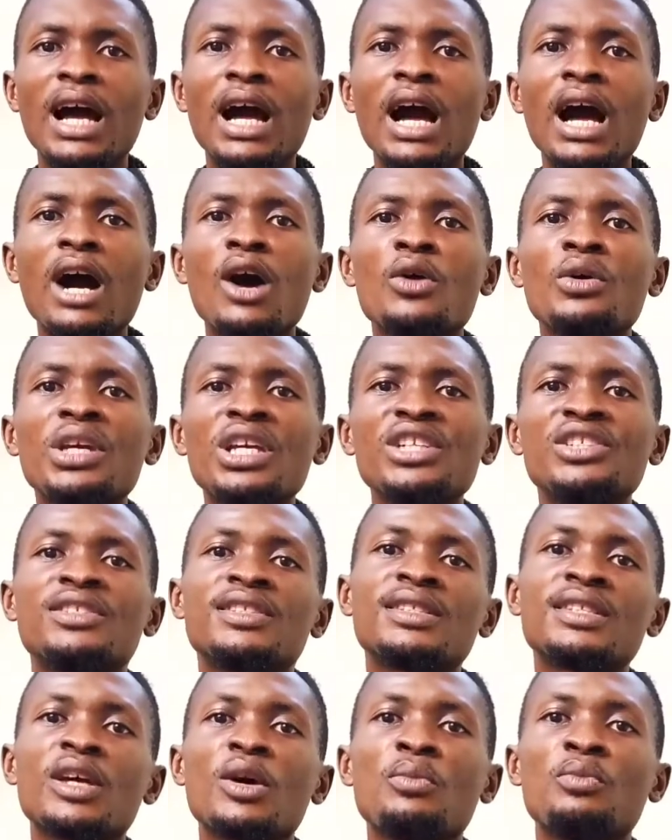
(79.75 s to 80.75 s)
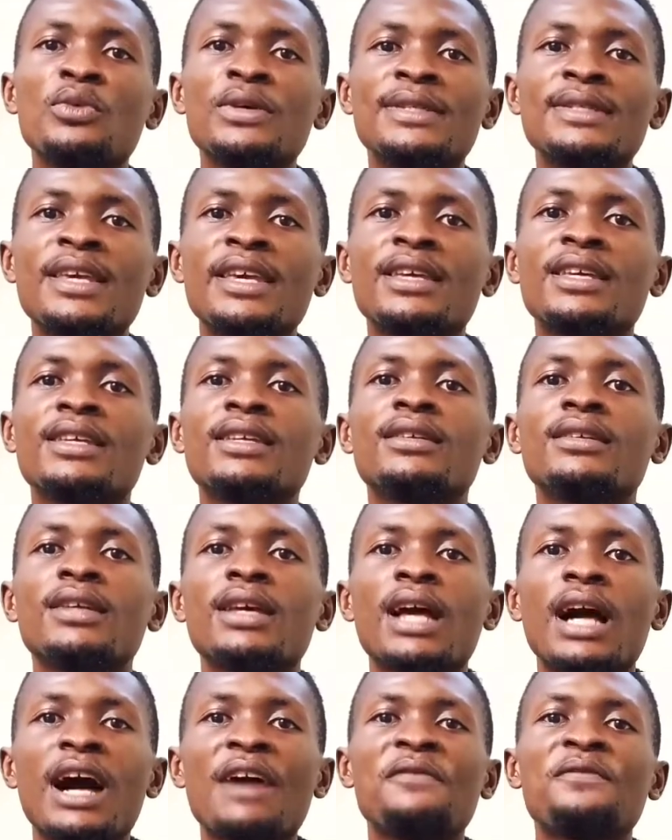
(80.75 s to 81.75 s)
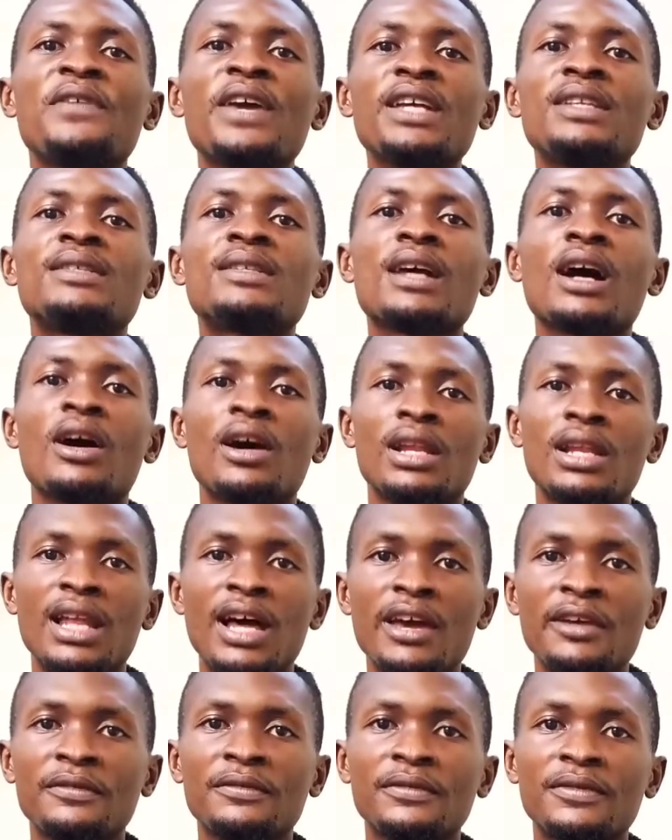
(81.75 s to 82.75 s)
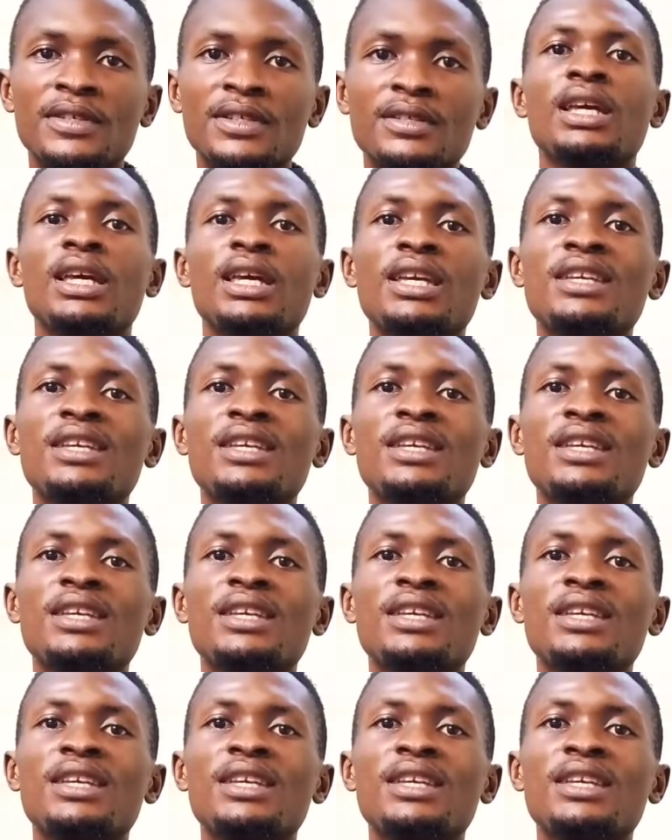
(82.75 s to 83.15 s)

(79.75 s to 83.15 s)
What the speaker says: how each step we take affects our lives.